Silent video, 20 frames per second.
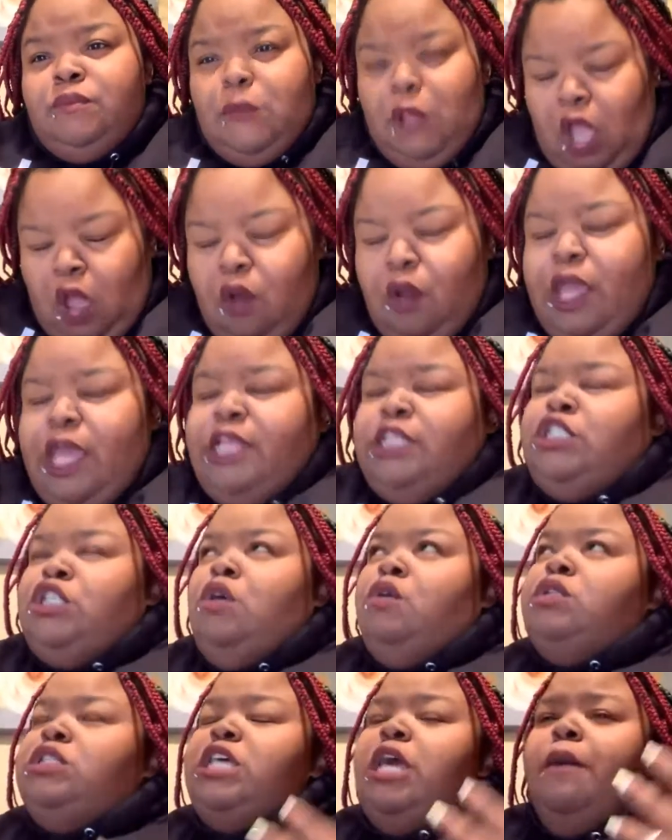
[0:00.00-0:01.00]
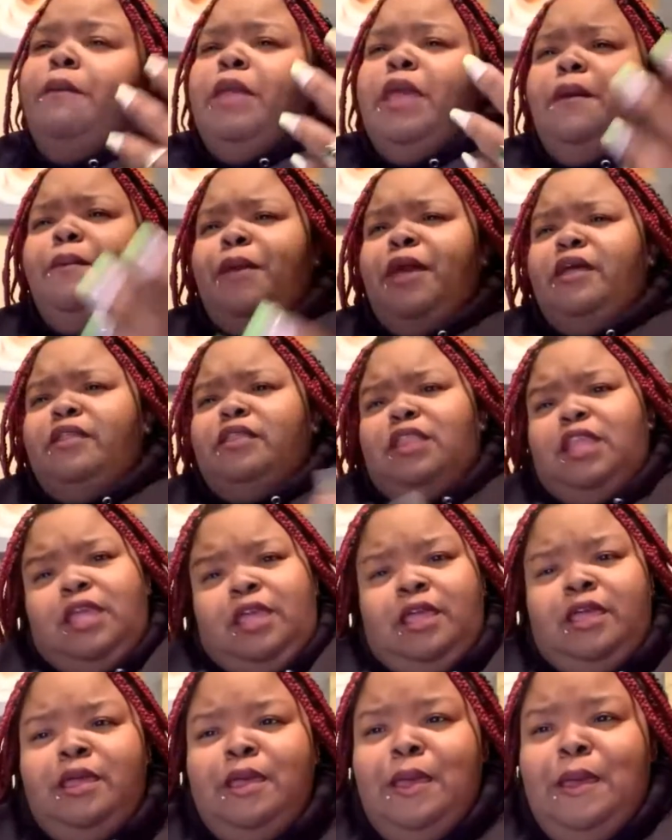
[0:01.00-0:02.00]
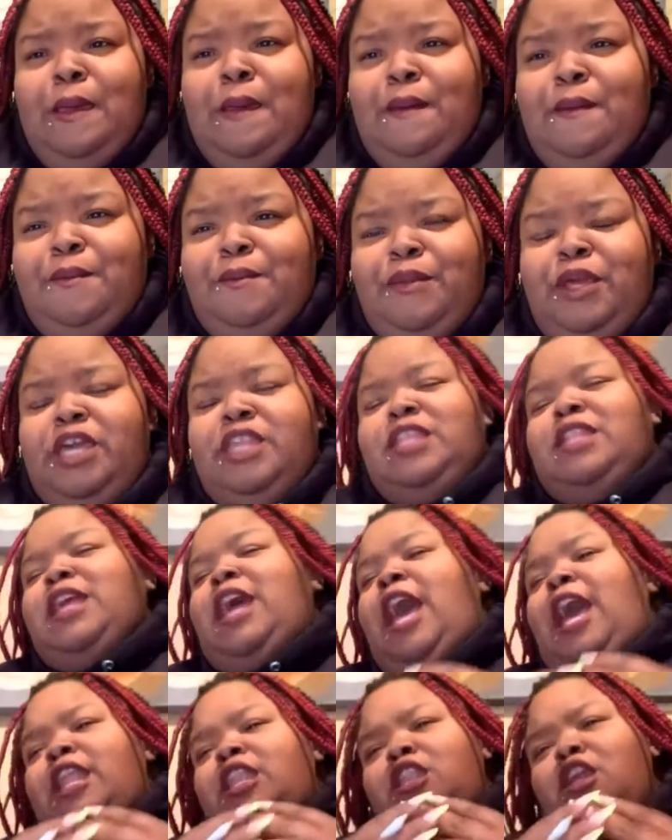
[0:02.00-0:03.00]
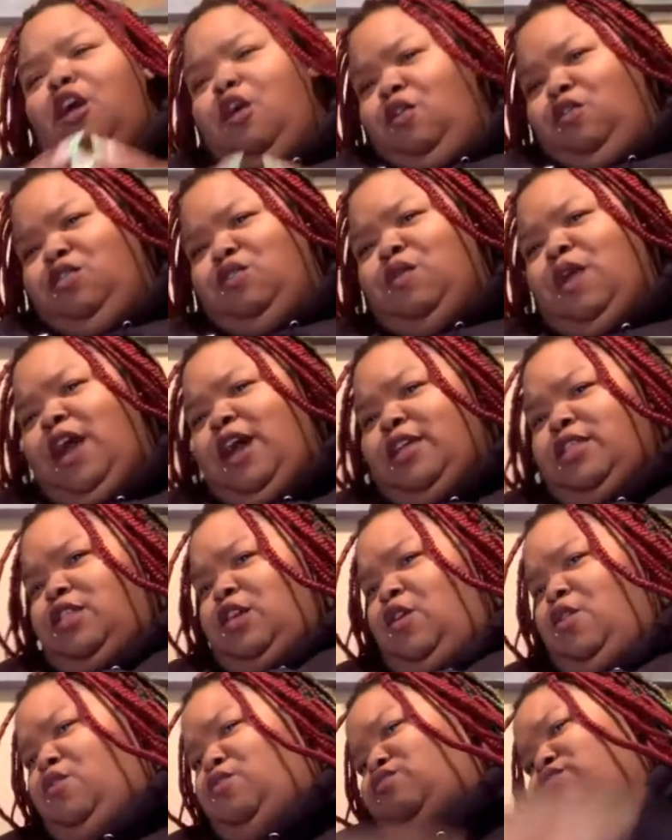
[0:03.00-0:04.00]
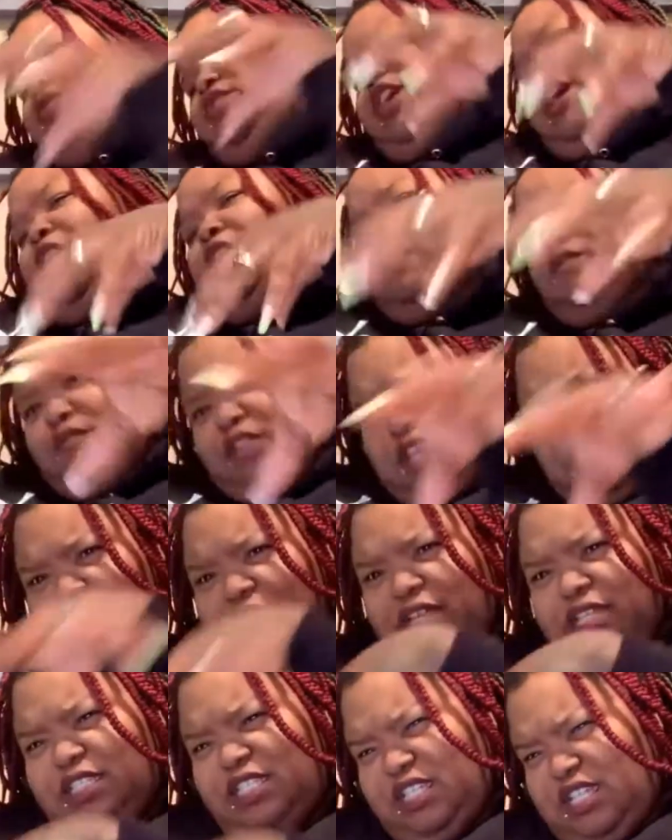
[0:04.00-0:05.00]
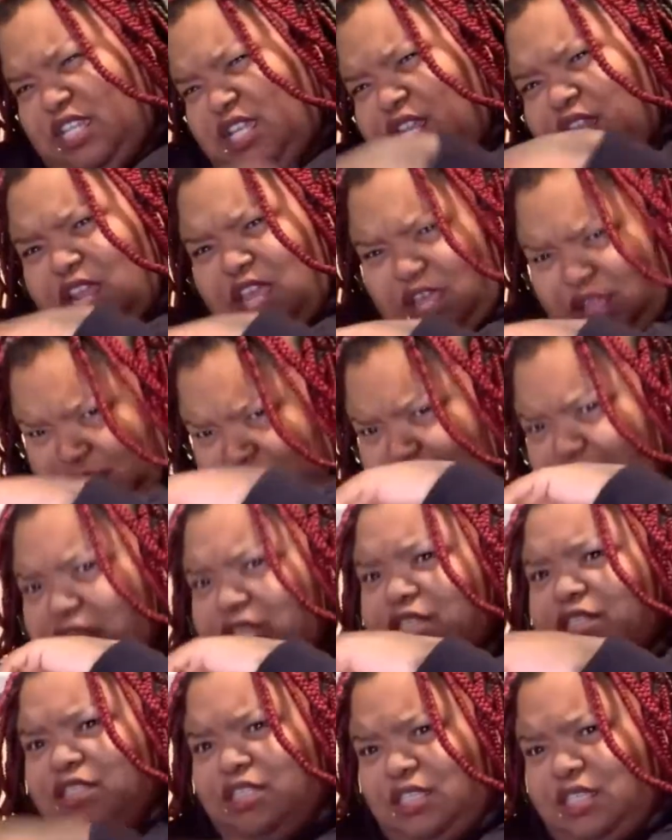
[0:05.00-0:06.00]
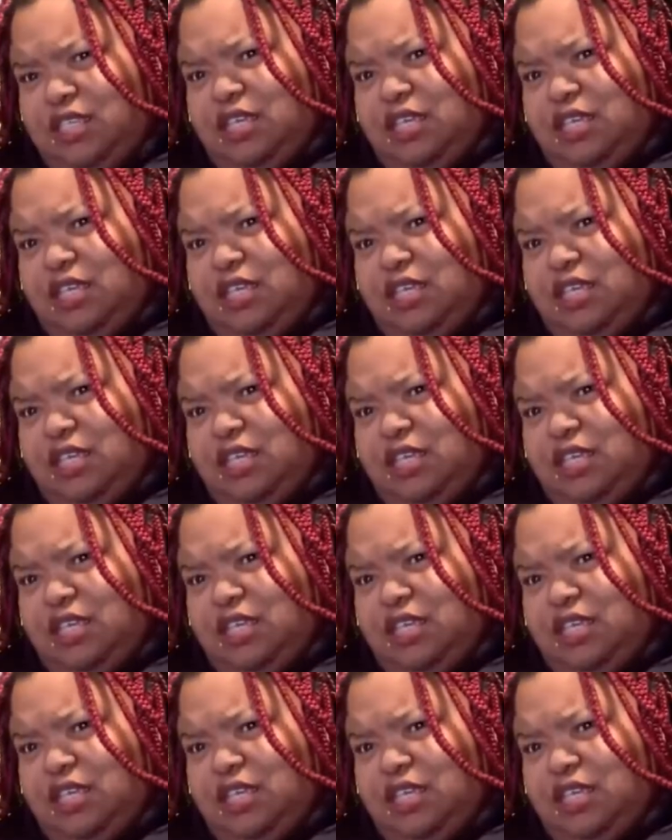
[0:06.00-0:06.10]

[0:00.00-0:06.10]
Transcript: Okay, so tell me about that. Because now I know you guys y'all don't dig into nothing like this.